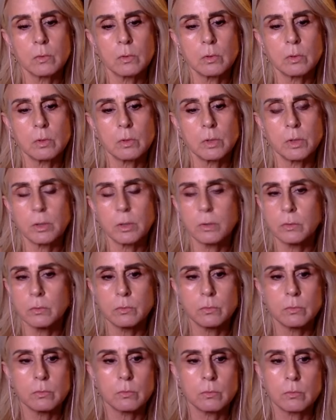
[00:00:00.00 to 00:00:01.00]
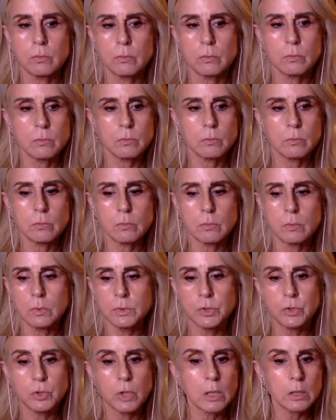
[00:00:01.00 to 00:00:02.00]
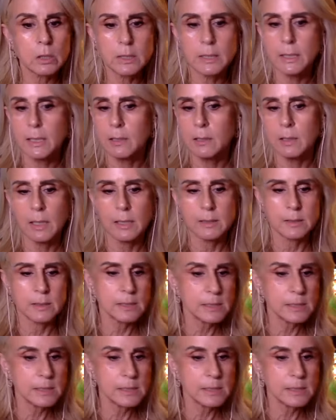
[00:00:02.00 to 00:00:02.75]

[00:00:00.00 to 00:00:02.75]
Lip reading: you know, struggling as a